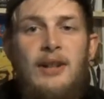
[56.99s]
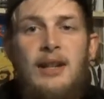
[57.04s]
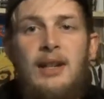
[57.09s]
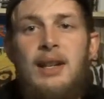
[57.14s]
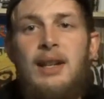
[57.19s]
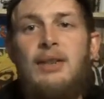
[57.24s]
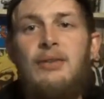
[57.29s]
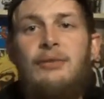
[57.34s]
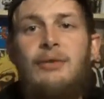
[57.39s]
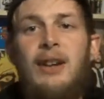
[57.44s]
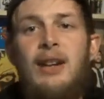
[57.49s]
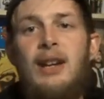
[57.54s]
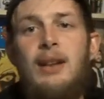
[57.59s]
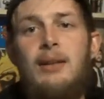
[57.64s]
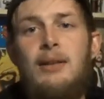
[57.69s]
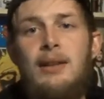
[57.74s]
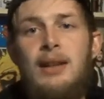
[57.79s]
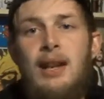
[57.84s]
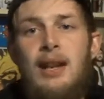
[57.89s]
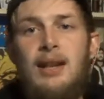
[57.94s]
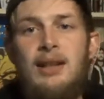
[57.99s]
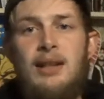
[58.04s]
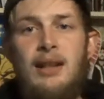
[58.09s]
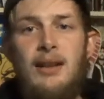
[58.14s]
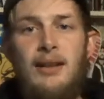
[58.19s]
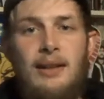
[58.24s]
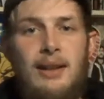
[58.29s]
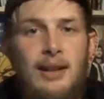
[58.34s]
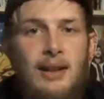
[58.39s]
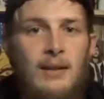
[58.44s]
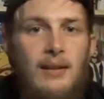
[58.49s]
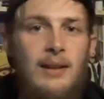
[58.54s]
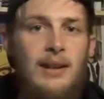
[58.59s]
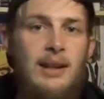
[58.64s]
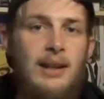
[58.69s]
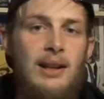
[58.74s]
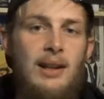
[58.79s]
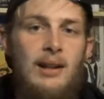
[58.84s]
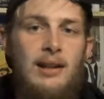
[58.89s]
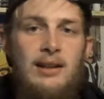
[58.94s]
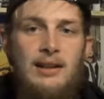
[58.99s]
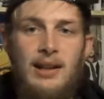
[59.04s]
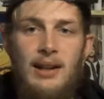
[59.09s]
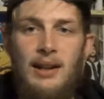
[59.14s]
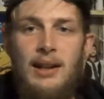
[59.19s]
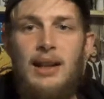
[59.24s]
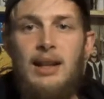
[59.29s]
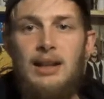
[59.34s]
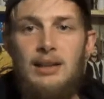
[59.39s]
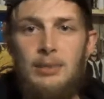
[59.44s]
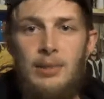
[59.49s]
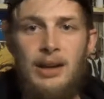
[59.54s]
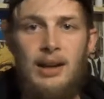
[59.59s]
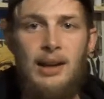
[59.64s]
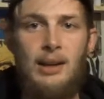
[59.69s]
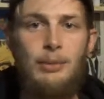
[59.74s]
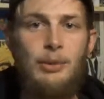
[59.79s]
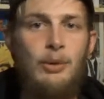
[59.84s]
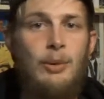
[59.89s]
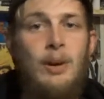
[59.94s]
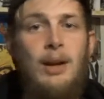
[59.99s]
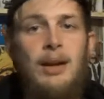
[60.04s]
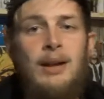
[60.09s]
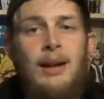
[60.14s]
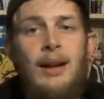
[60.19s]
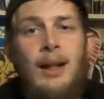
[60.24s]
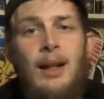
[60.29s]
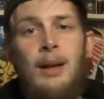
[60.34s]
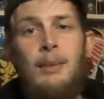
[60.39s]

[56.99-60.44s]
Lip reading: in each video a day till the end of the year, until I get to my number one.